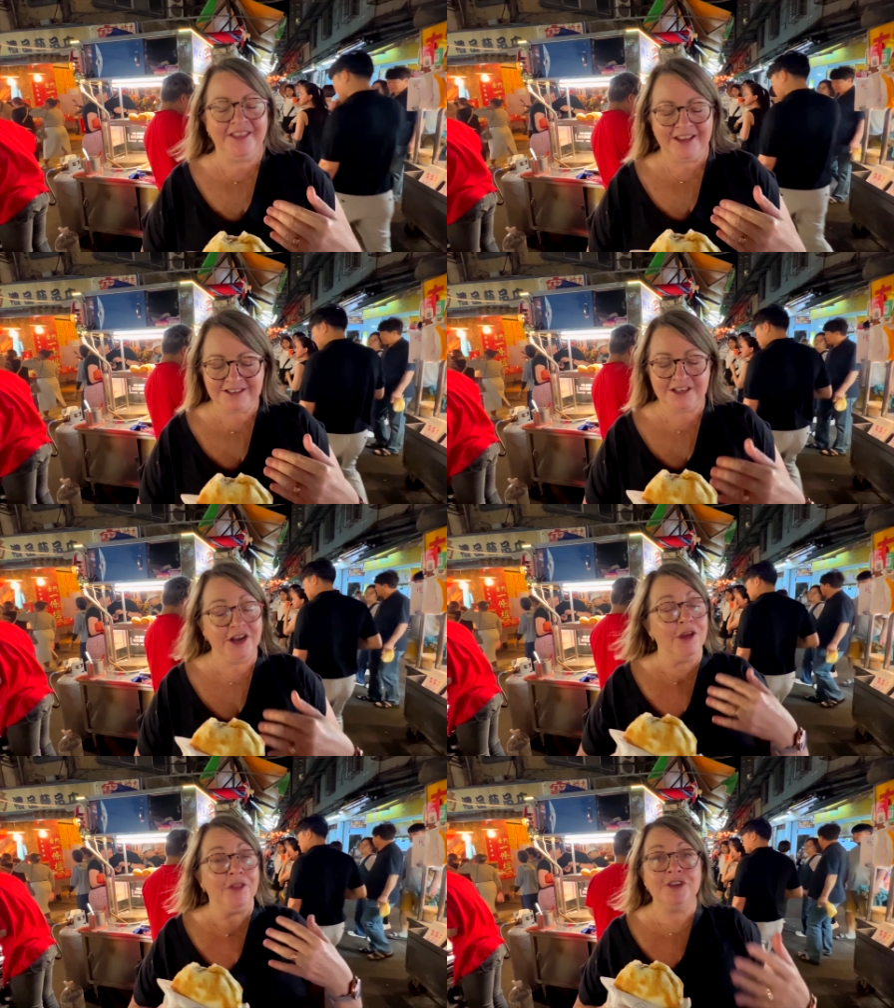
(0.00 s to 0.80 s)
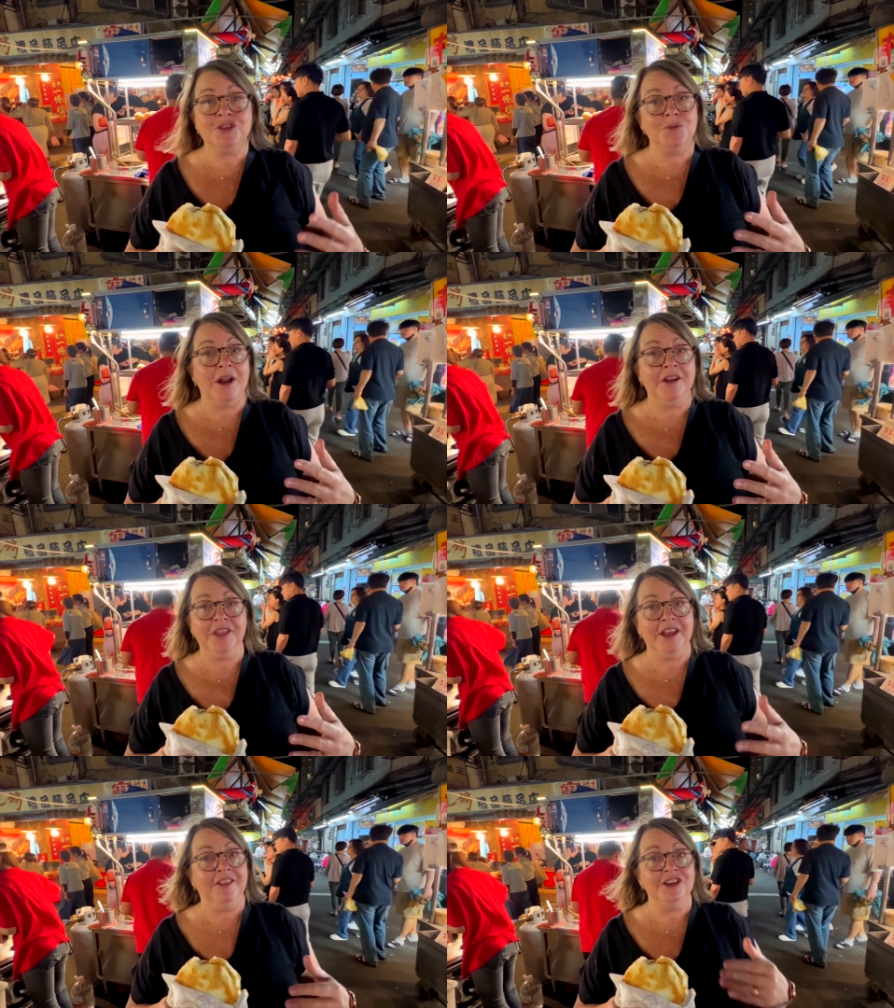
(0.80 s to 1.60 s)
this, and I know they do one
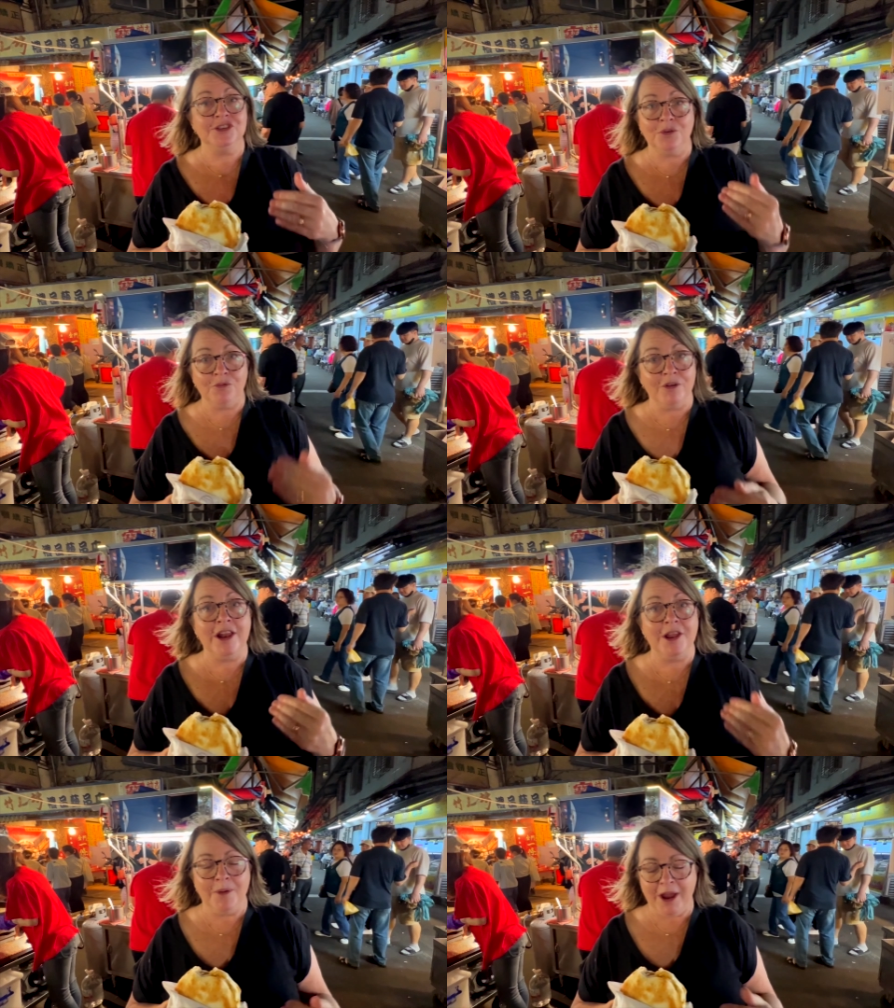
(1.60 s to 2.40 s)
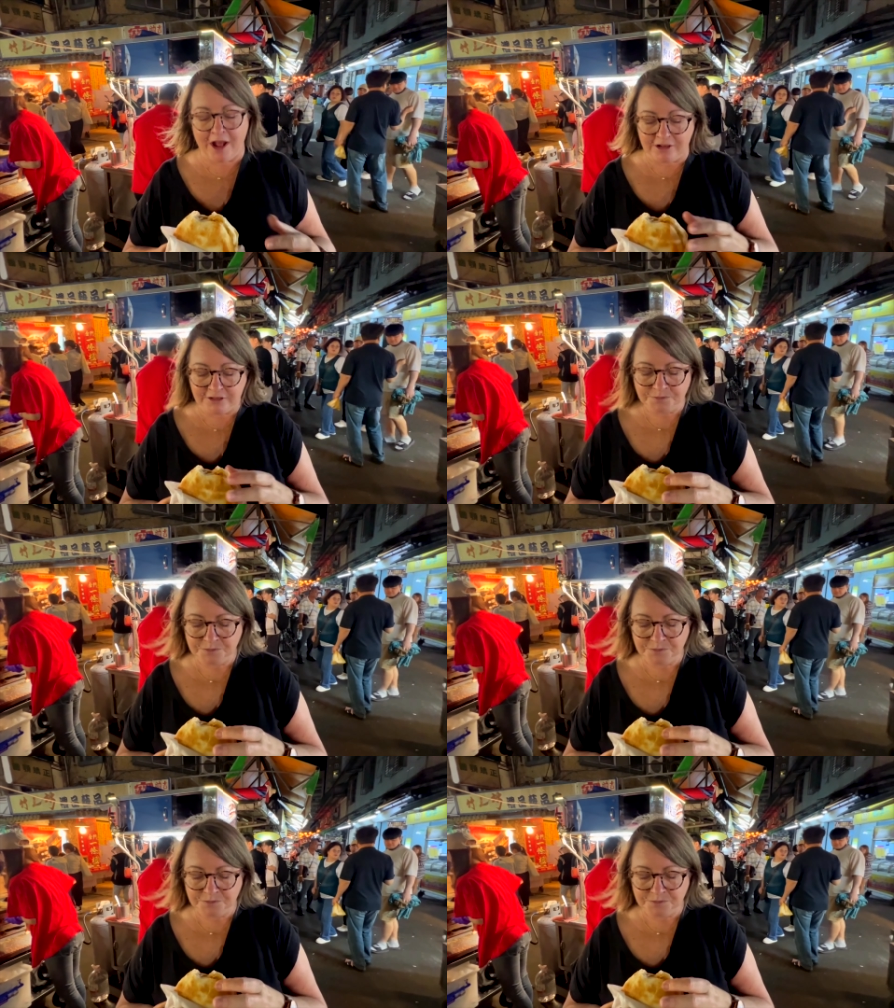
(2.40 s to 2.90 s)
thing and they do it really well,